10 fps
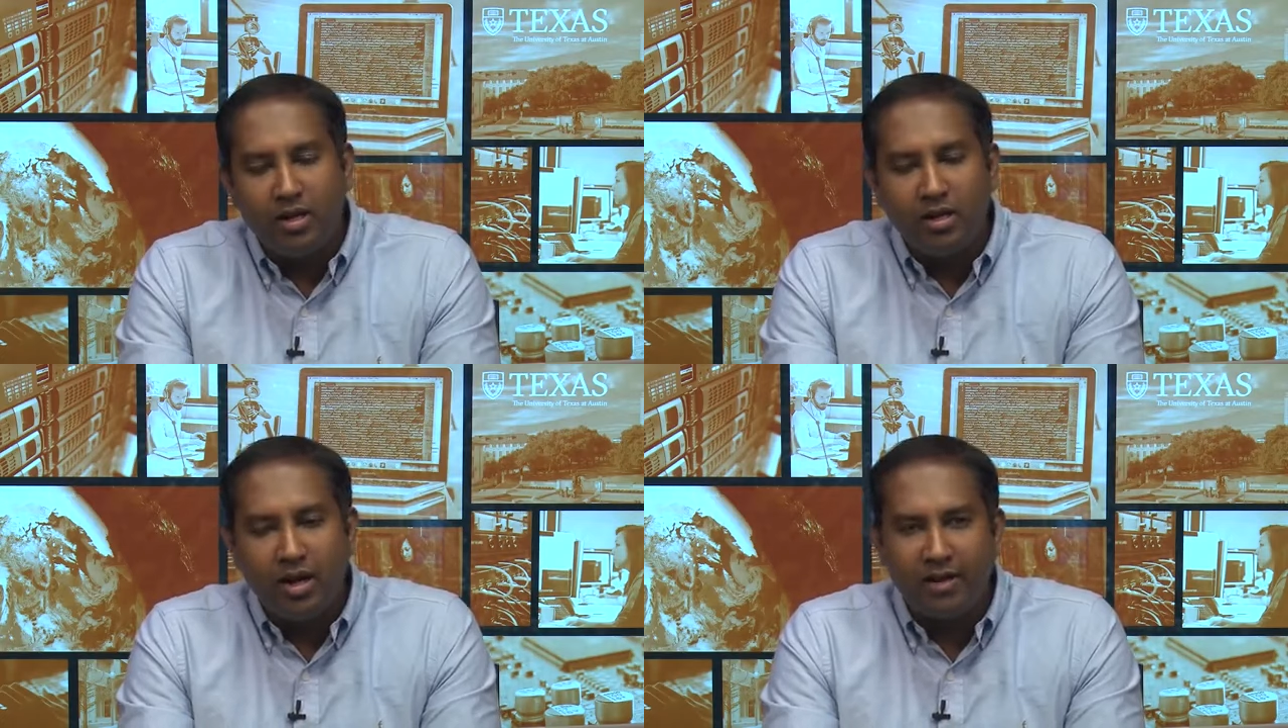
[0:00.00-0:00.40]

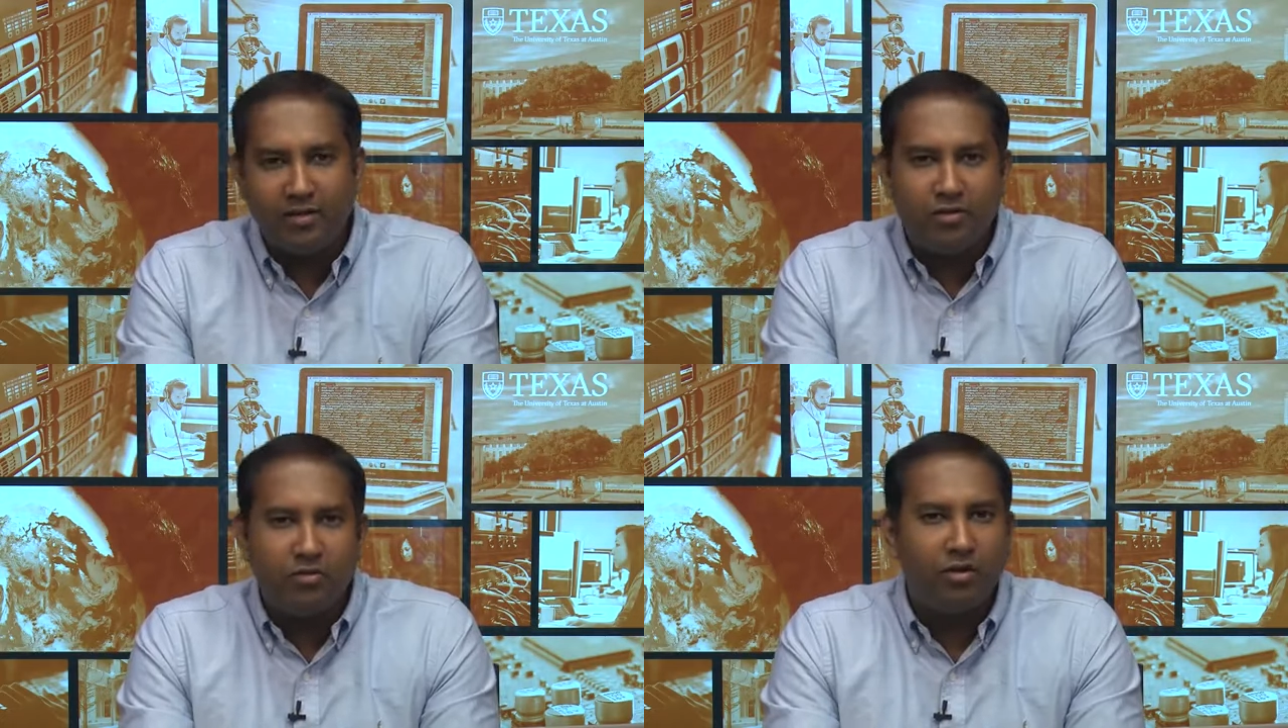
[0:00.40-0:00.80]
As
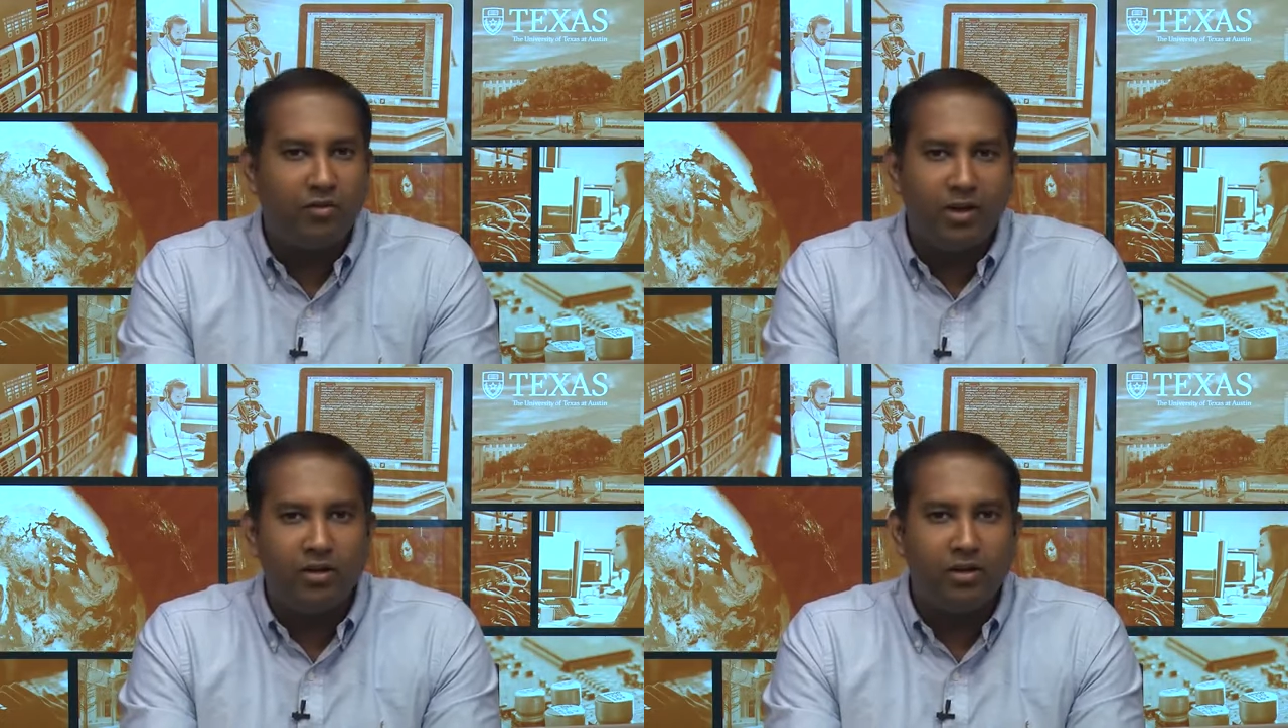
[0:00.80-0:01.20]
such, it's sort of
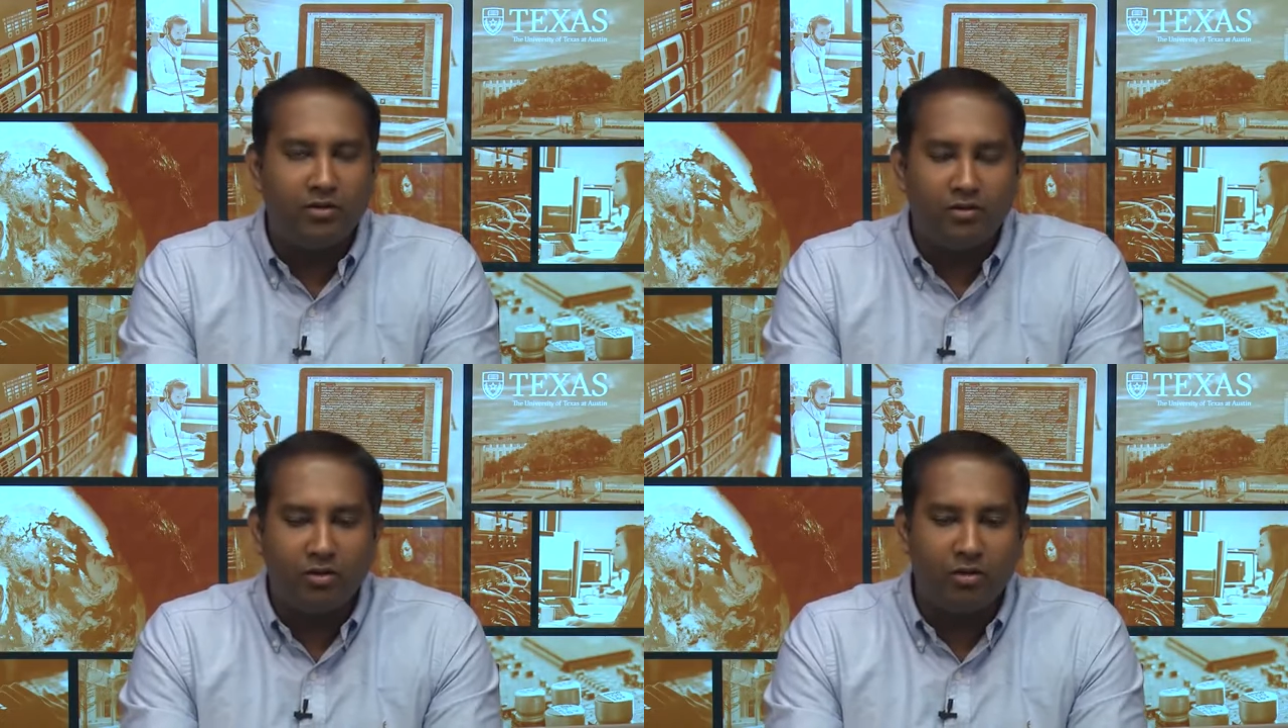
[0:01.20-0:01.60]
like an
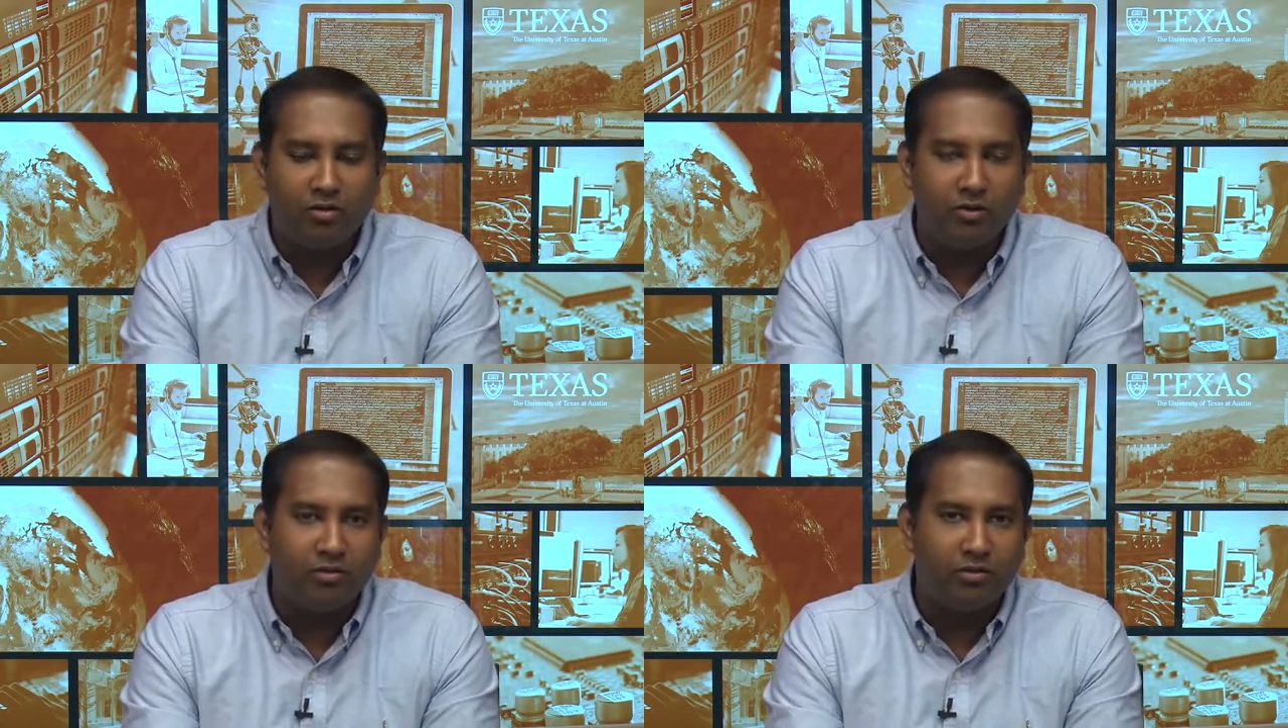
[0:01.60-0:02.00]
interesting
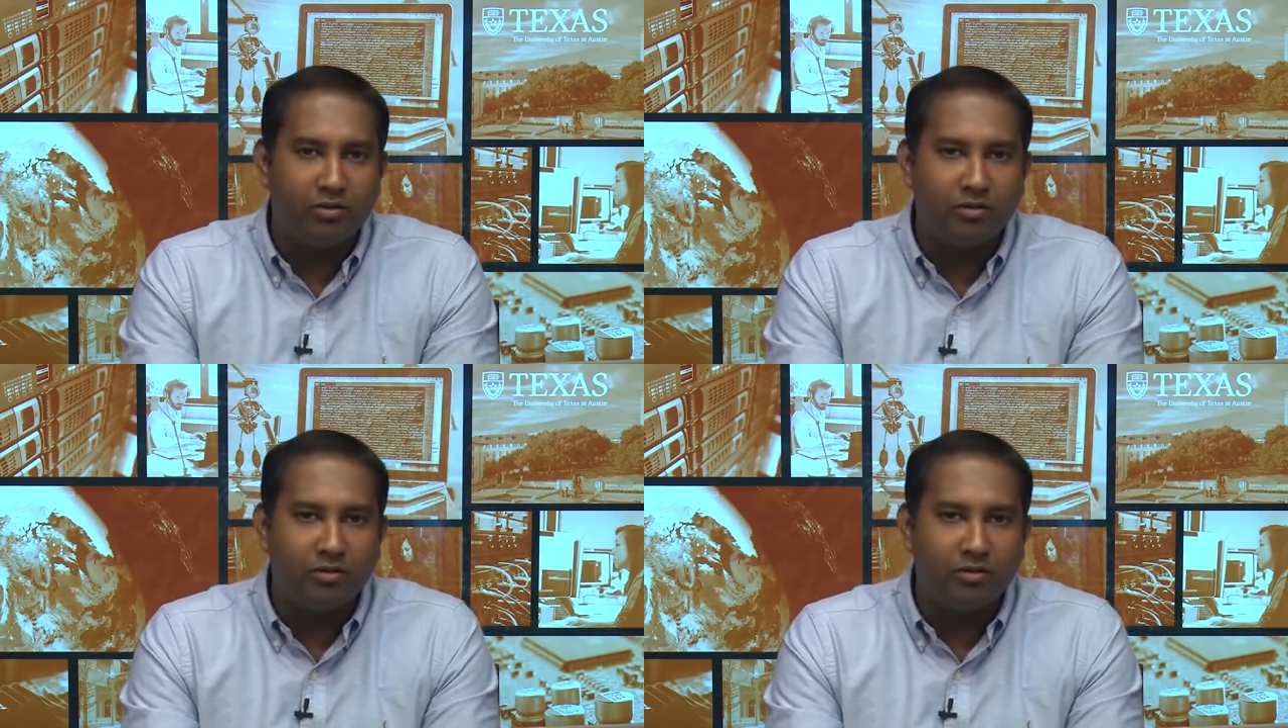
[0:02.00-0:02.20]
course. It's